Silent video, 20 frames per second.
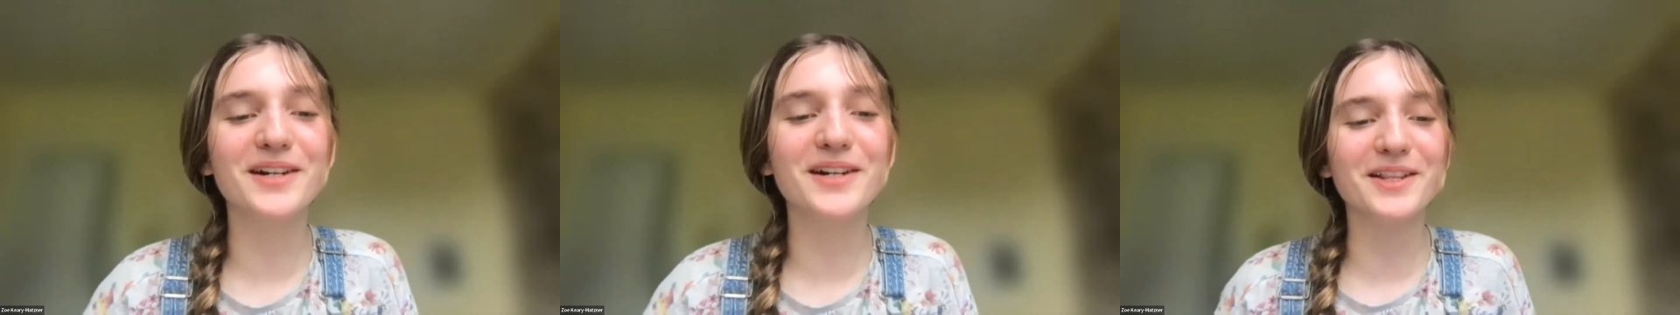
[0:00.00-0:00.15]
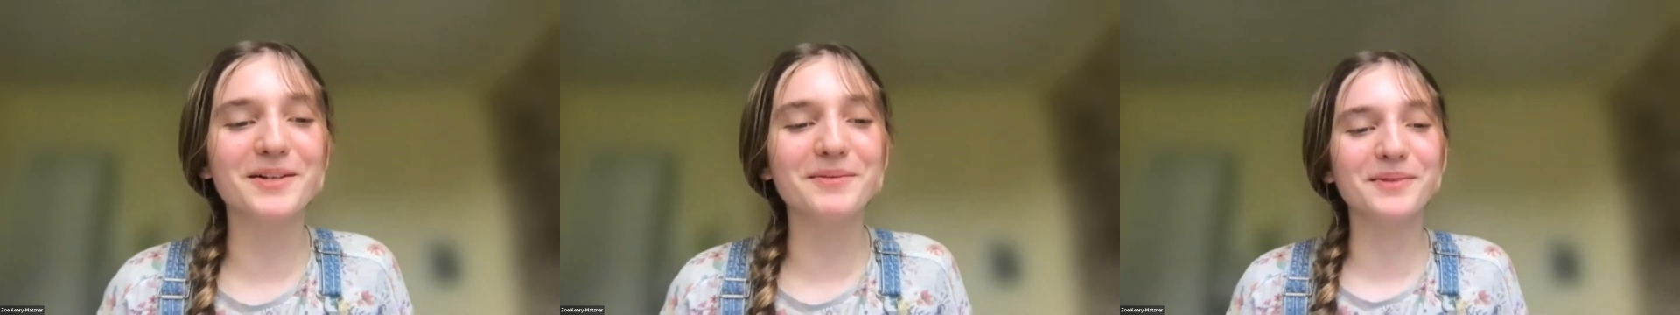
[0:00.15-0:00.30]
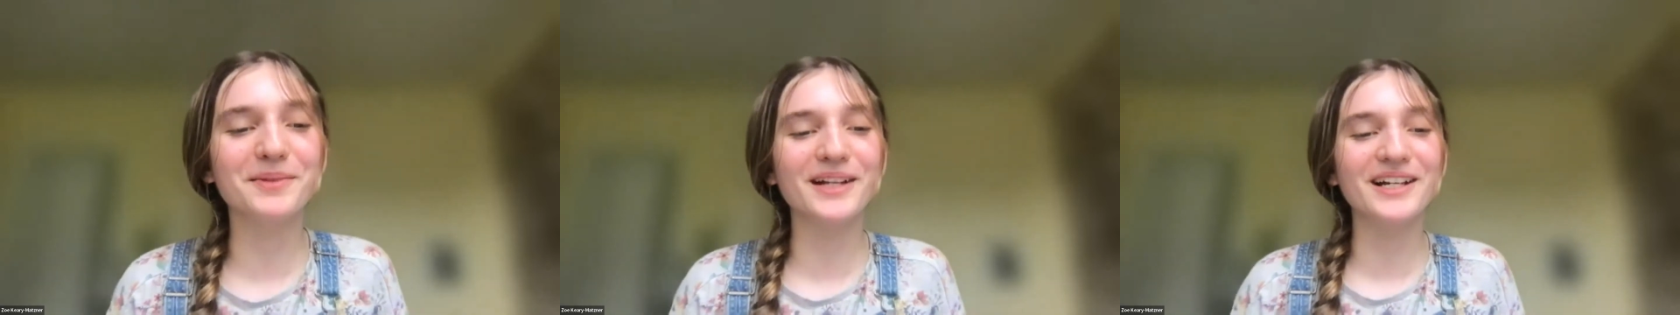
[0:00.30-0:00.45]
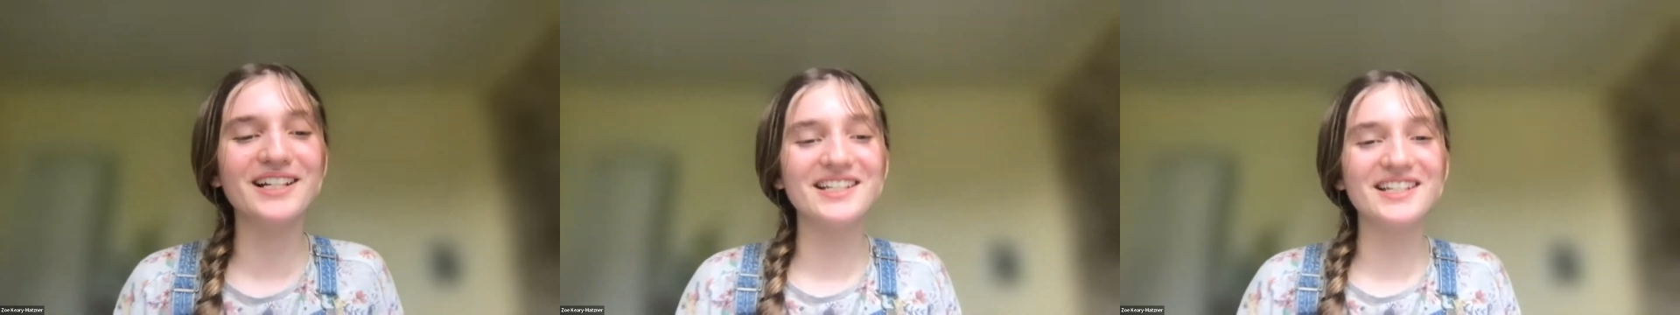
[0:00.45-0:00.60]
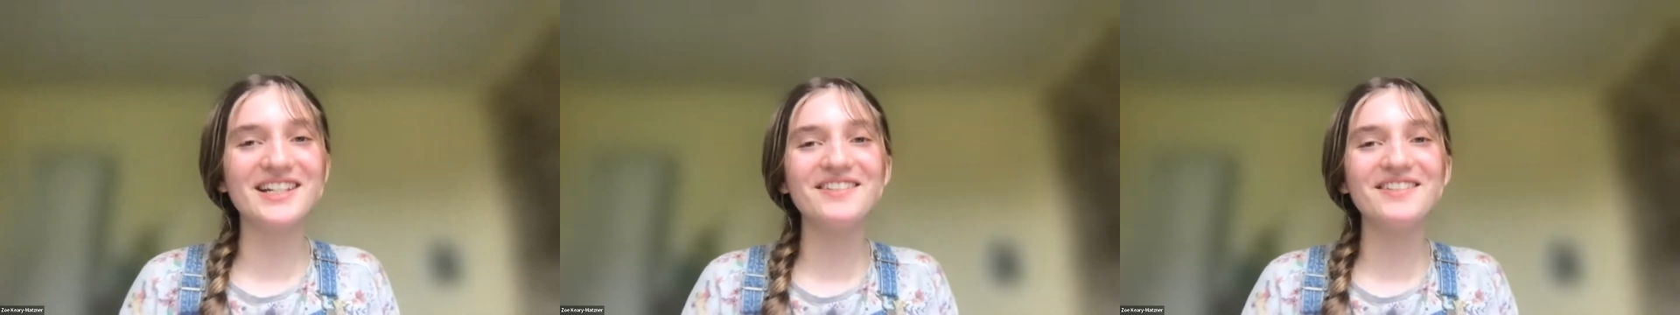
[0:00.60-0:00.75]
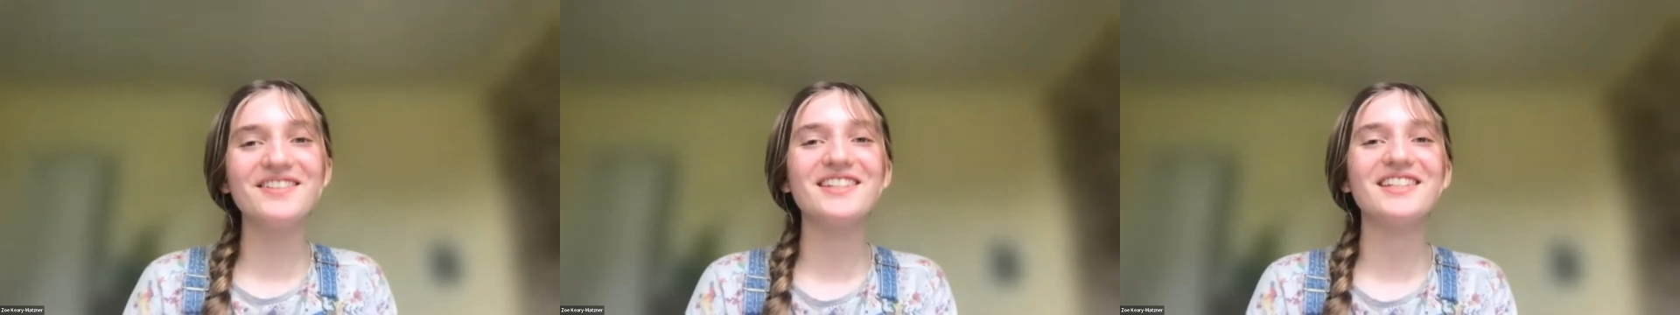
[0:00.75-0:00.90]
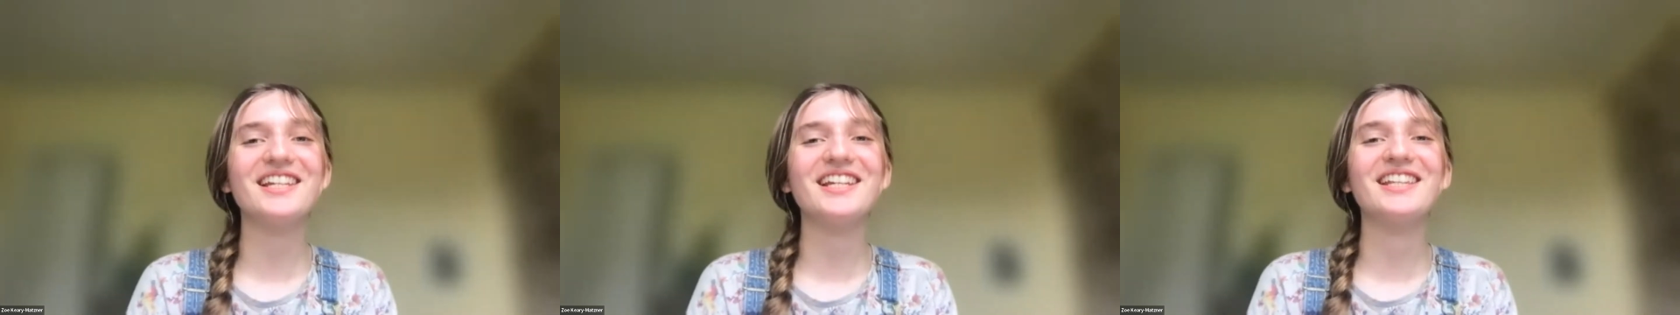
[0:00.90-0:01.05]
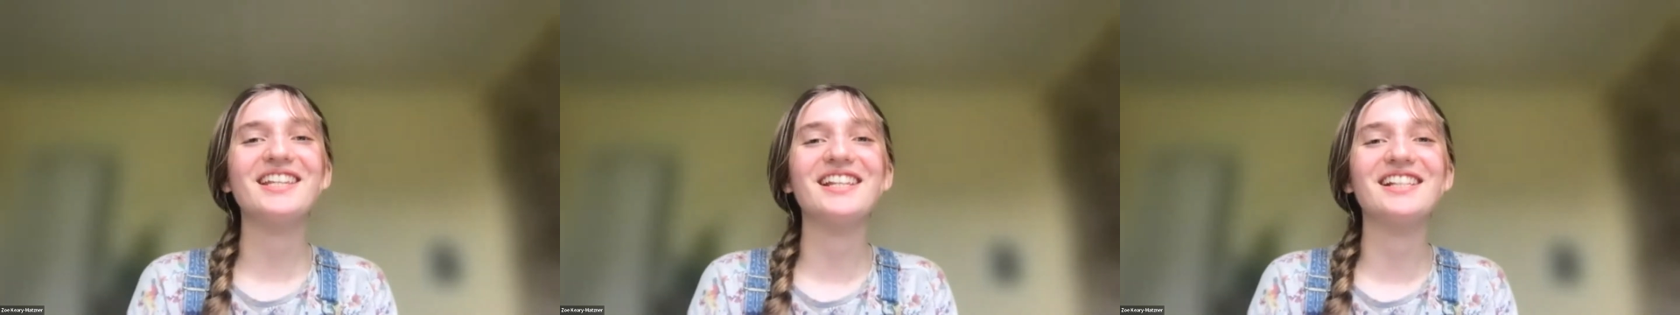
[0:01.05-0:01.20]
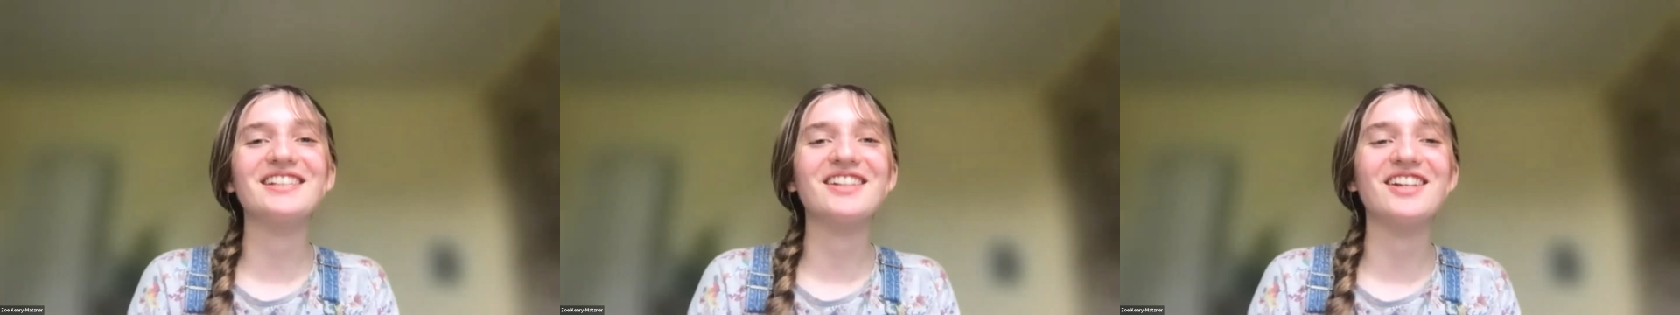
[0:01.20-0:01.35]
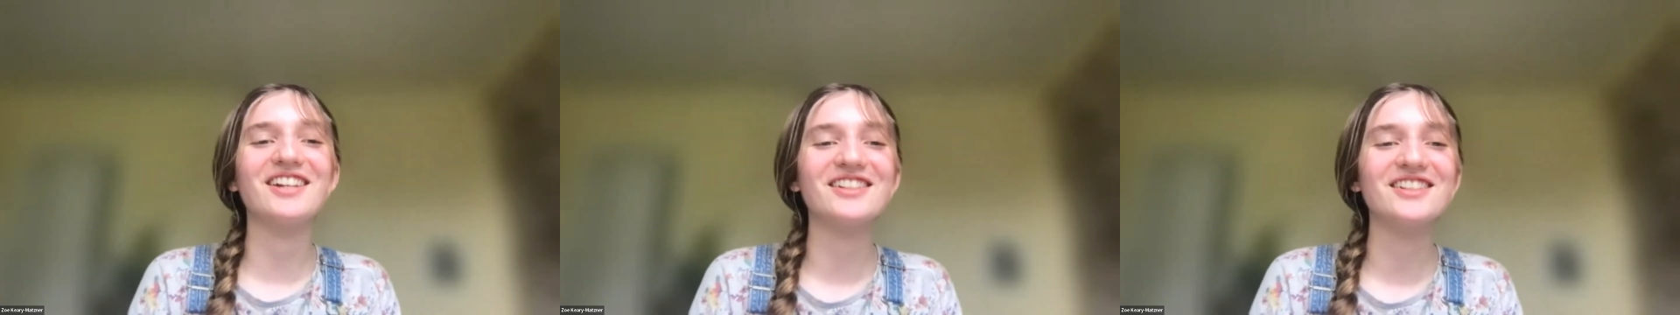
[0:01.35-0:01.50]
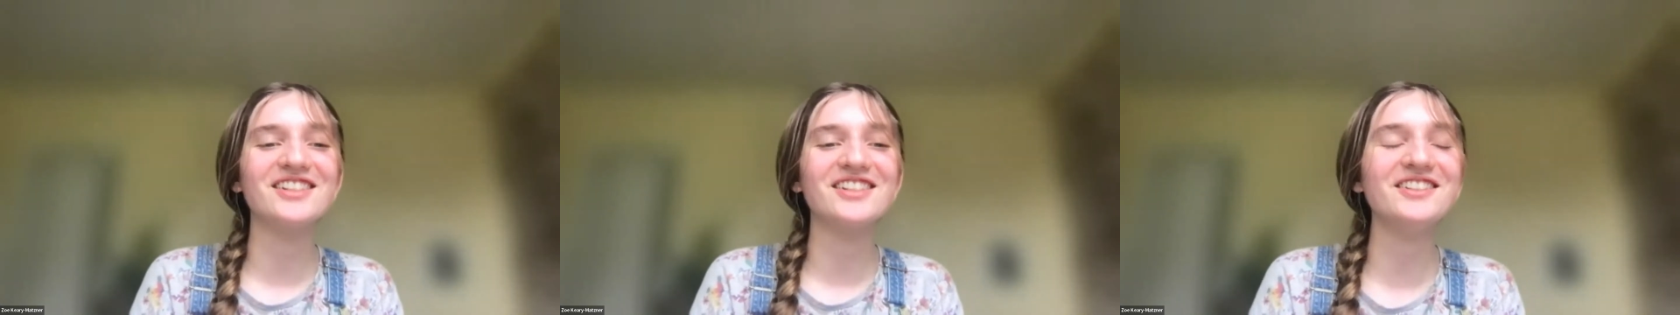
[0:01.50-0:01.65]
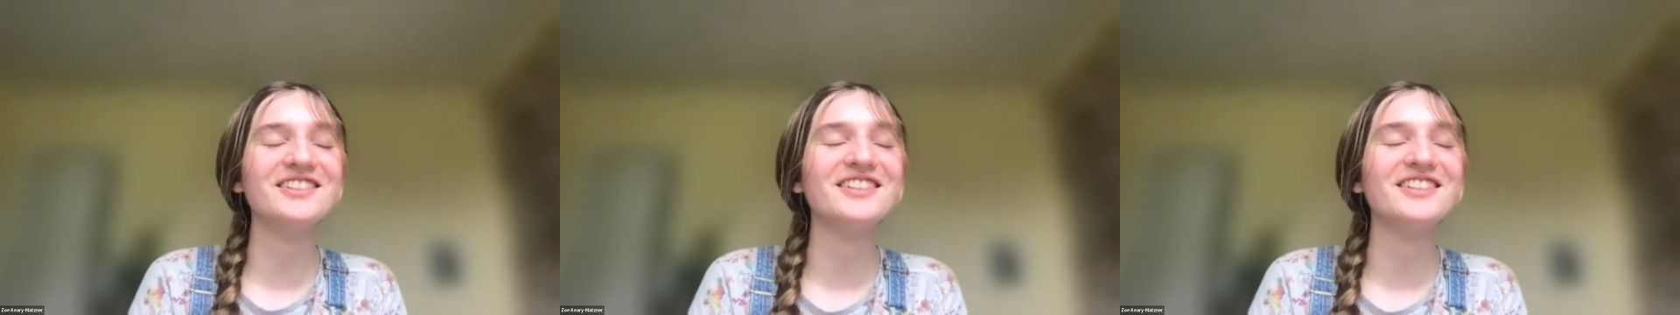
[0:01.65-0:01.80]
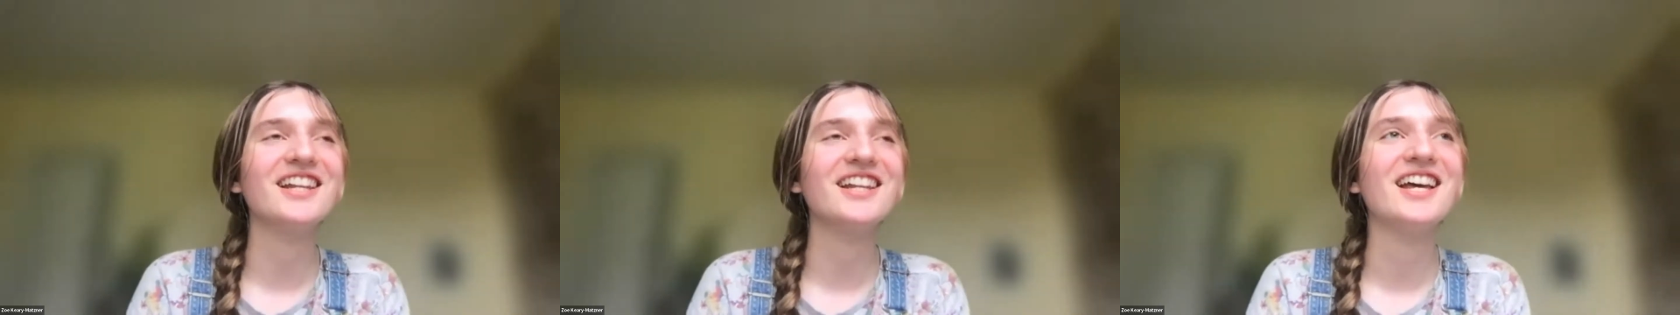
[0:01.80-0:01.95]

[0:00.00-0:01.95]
of the plaintiffs in this lawsuit.